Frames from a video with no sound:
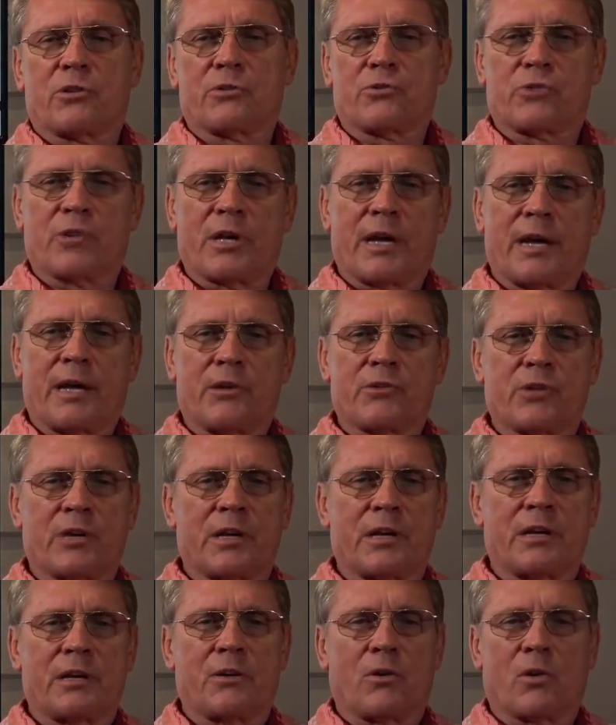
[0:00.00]
or change
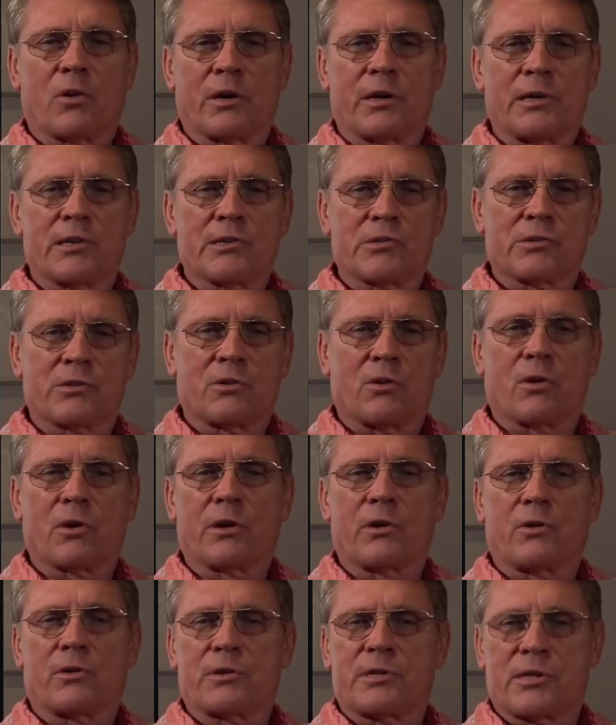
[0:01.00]
in an organism,
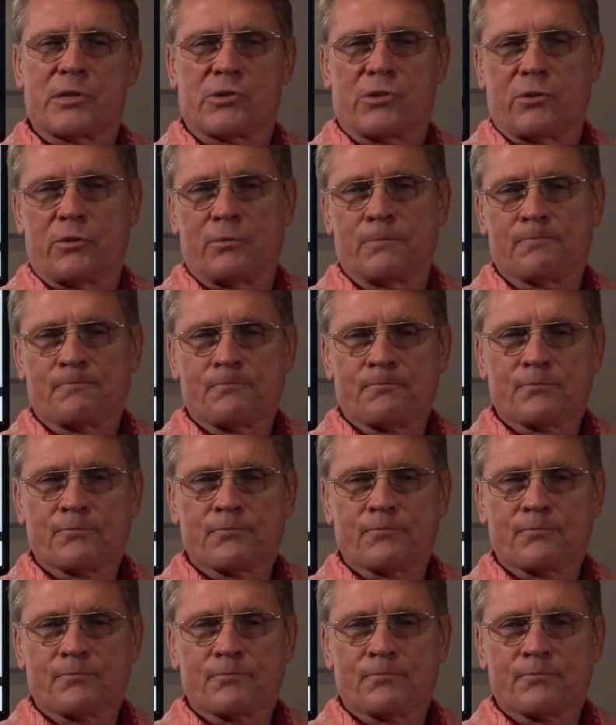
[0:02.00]
organ or tissue